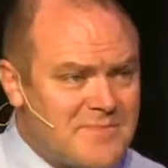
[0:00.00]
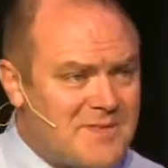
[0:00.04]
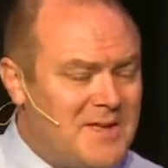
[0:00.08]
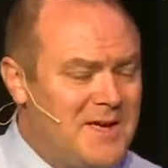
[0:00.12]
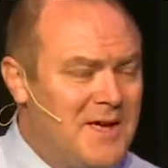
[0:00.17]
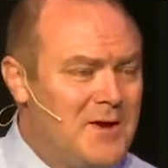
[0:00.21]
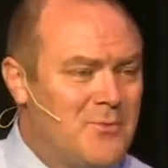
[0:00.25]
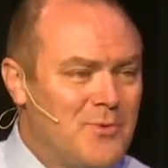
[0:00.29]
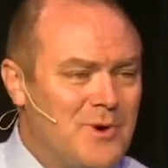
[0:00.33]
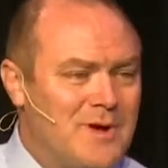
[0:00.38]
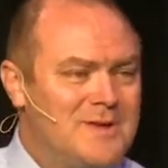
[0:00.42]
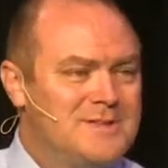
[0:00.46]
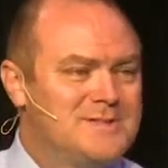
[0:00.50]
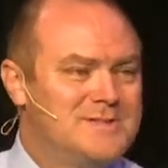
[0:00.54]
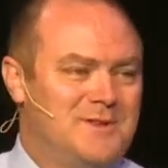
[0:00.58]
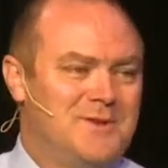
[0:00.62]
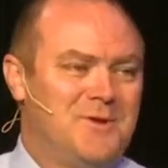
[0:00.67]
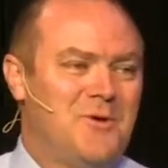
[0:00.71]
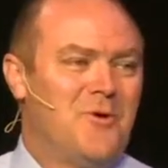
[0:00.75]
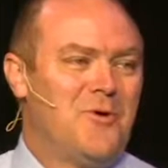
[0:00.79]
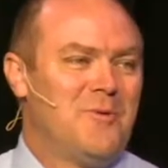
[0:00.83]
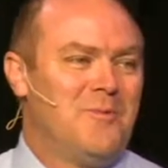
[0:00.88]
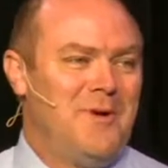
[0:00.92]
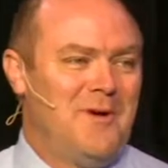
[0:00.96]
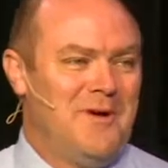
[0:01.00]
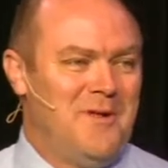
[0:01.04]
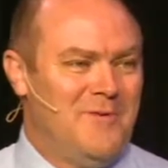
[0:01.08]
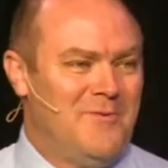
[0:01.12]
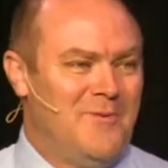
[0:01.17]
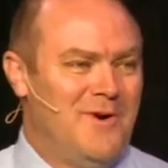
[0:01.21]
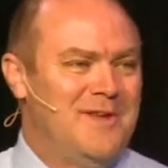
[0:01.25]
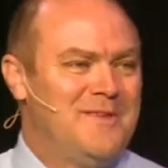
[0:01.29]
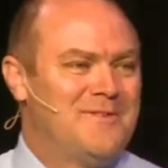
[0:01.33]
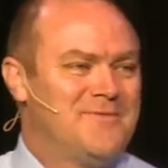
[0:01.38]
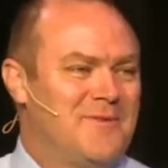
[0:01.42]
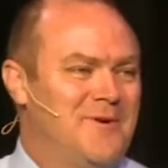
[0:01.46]
he rings the doorbell and
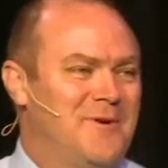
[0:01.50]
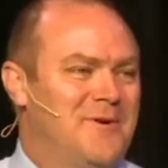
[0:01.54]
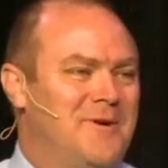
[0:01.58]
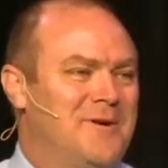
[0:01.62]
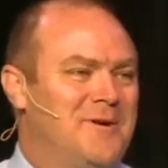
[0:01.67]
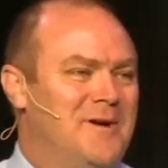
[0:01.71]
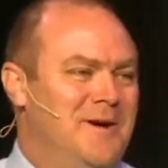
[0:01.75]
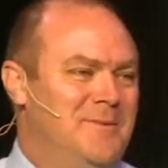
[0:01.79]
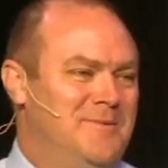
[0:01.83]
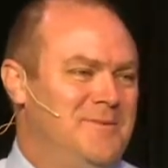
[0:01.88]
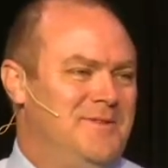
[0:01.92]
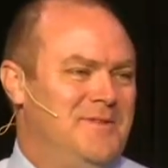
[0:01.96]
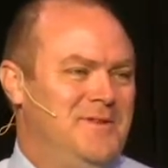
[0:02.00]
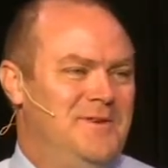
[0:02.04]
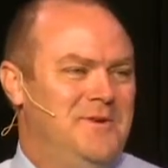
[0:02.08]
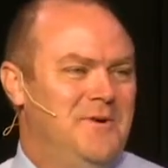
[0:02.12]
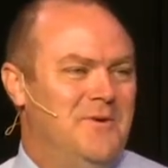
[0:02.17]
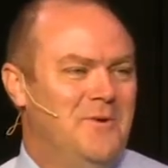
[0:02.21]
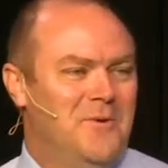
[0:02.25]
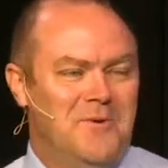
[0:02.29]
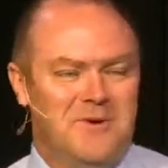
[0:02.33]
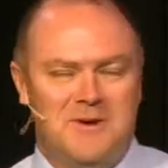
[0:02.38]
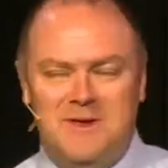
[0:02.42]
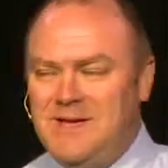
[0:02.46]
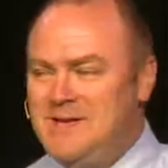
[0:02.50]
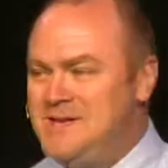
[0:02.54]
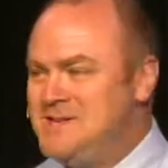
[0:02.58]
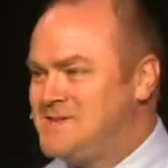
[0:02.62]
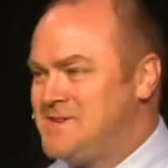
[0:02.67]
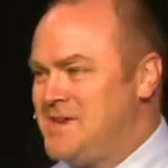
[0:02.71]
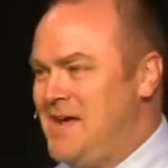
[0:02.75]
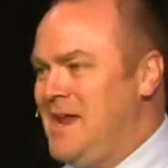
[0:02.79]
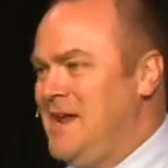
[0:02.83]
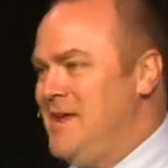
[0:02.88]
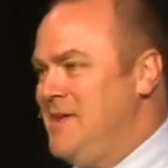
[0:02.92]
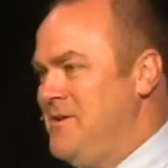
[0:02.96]
waits for her to come to the door, and he's
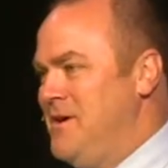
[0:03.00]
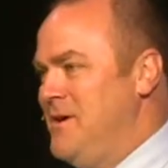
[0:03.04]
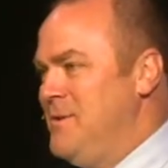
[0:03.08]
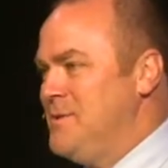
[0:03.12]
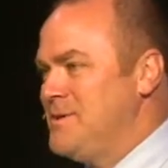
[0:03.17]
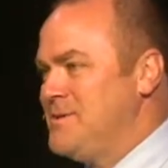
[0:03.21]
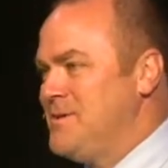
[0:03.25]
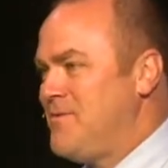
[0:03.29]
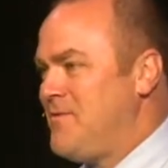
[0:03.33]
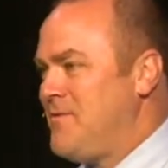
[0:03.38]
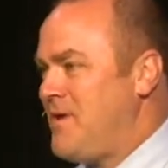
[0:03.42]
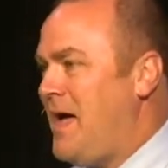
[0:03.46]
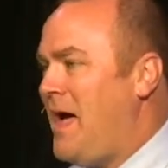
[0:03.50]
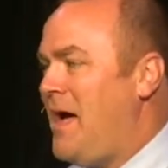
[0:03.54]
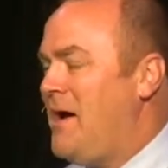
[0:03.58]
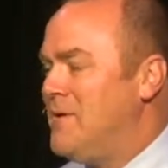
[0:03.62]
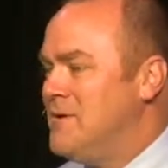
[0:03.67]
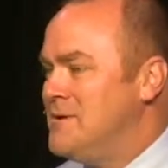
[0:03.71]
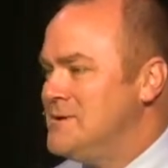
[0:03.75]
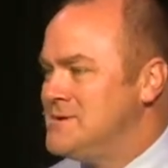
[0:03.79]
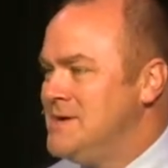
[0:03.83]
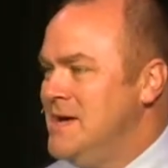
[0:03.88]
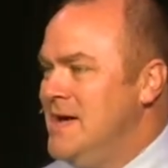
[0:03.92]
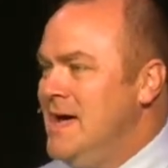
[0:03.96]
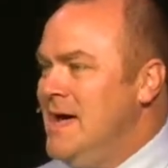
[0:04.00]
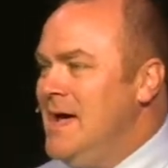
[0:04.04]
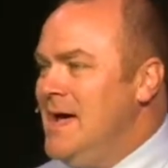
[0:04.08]
standing there with the flowers.